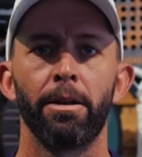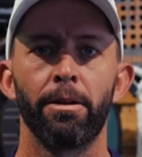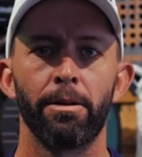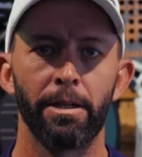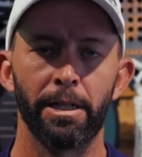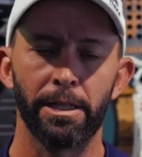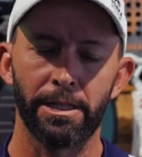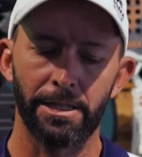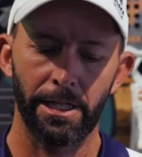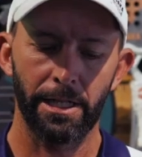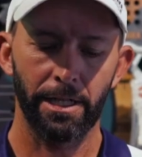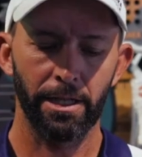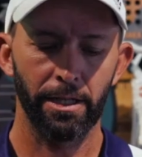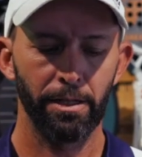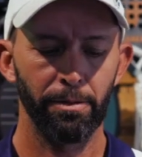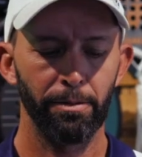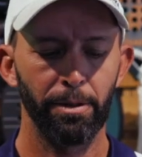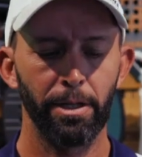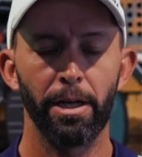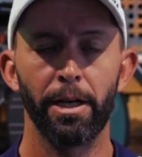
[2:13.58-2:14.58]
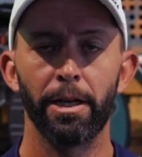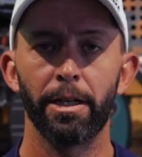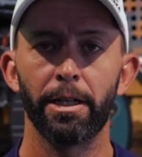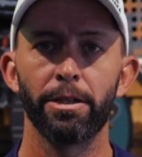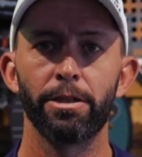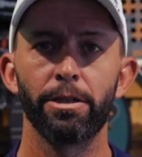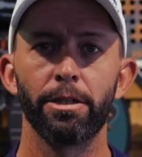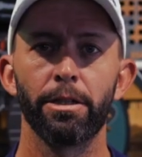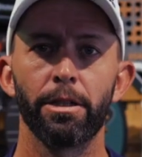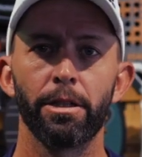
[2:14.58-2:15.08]
Right, secondly, we're going
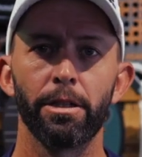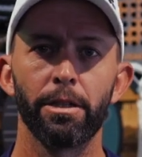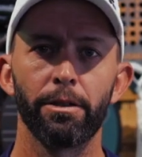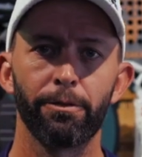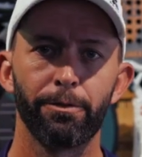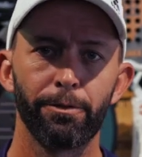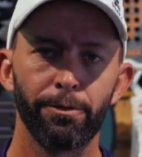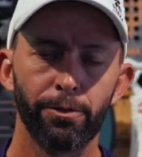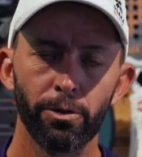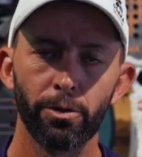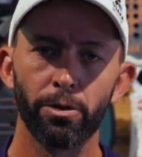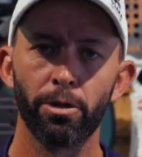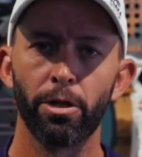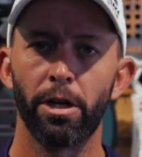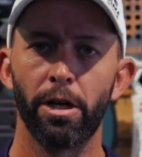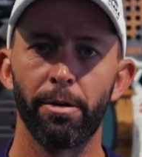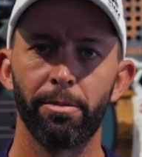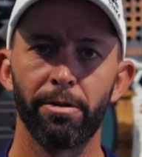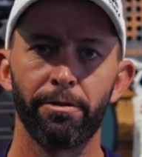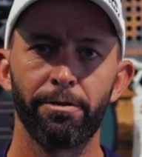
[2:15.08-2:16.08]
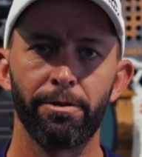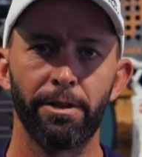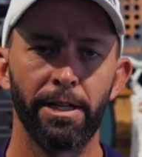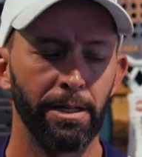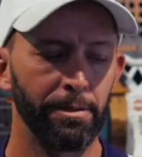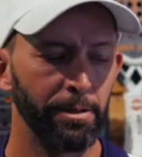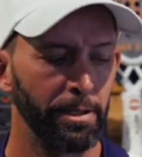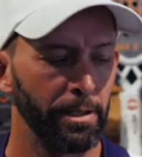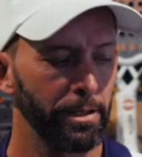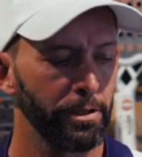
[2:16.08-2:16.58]
into the full carbon
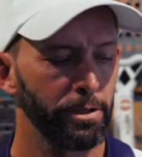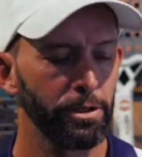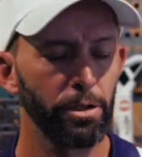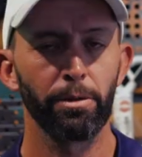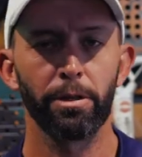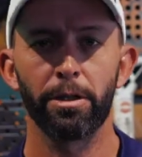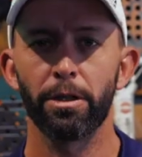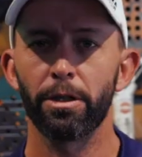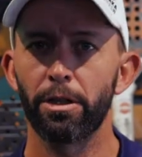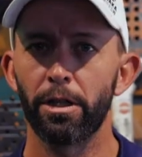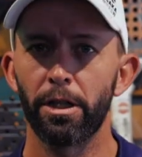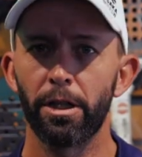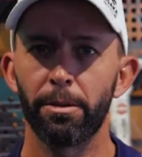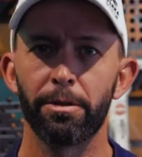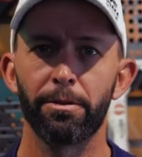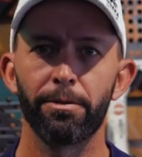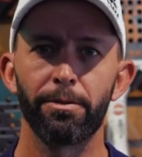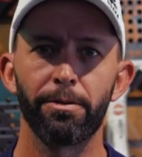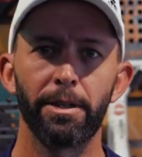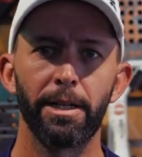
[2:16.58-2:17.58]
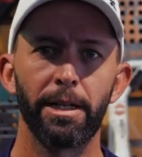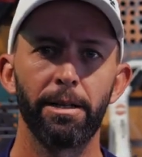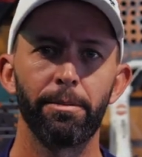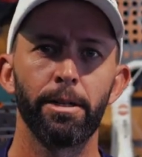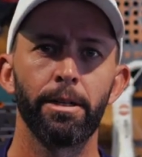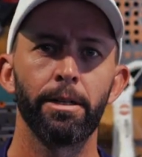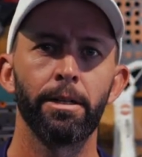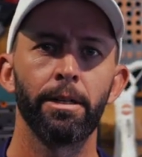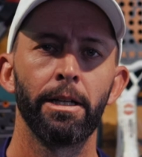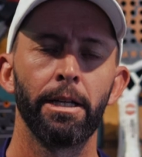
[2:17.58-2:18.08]
fiber. So with the carbon
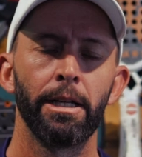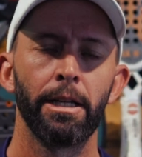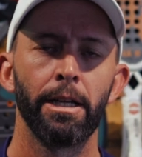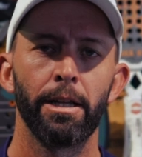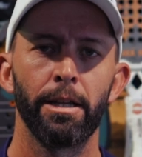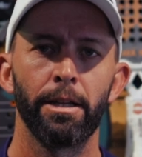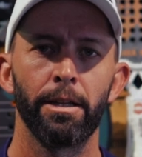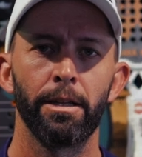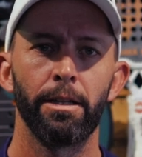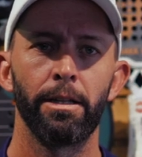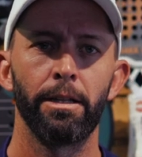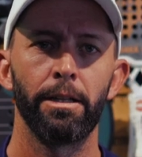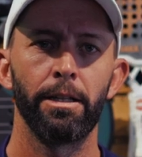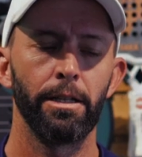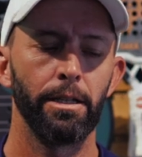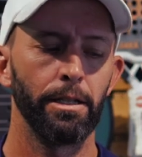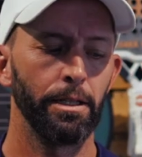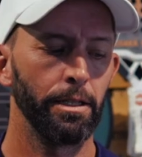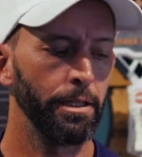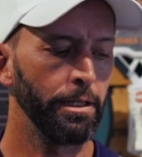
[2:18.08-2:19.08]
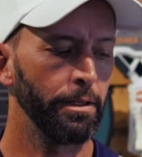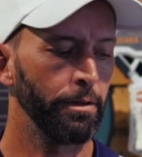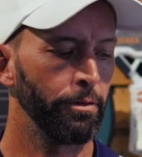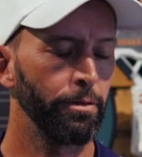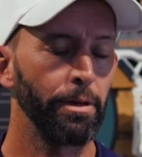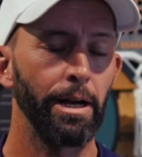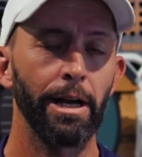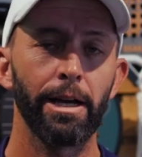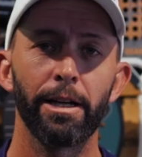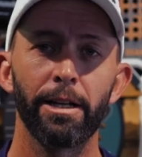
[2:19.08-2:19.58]
fiber, the
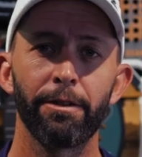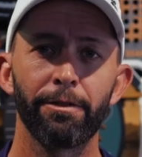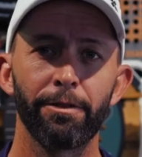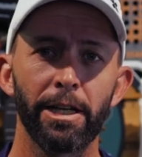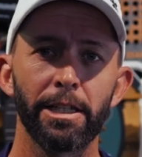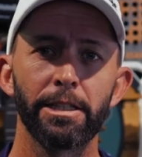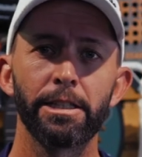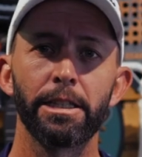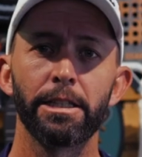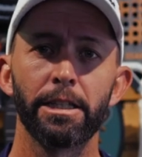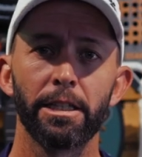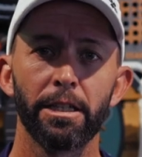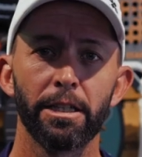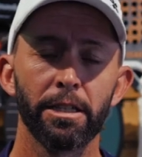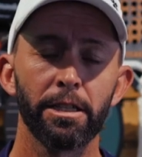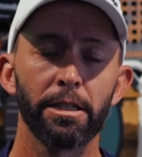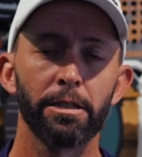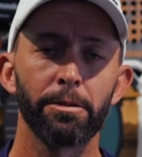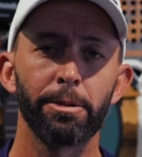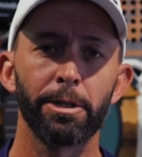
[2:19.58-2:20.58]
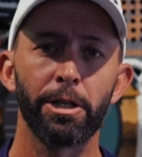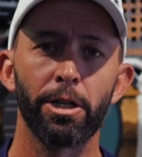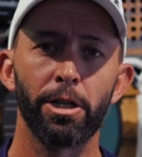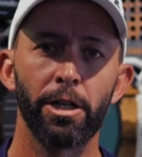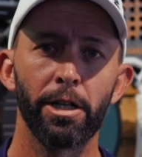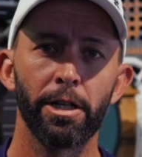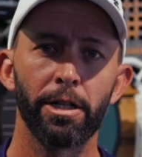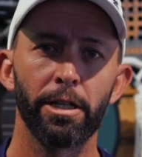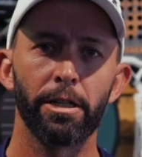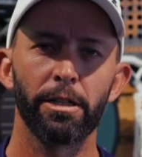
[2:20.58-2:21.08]
racket face is a little bit
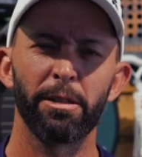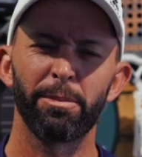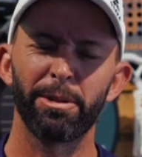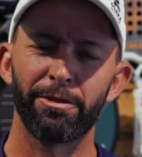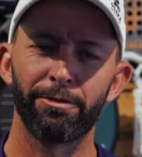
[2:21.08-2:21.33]
harder, a little bit